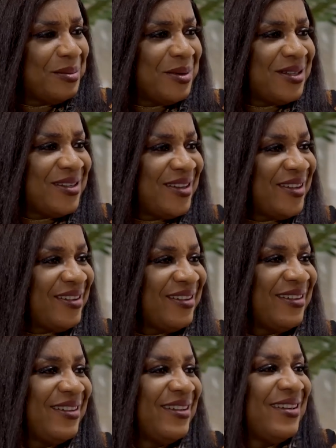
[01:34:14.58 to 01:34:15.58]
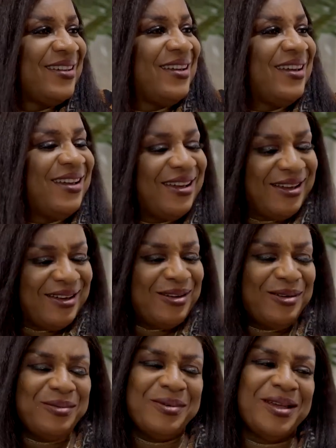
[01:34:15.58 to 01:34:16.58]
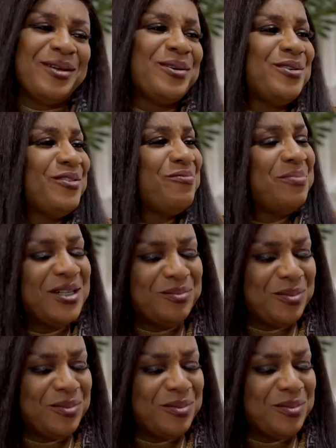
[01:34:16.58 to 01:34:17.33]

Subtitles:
My dear, oh my God, you've made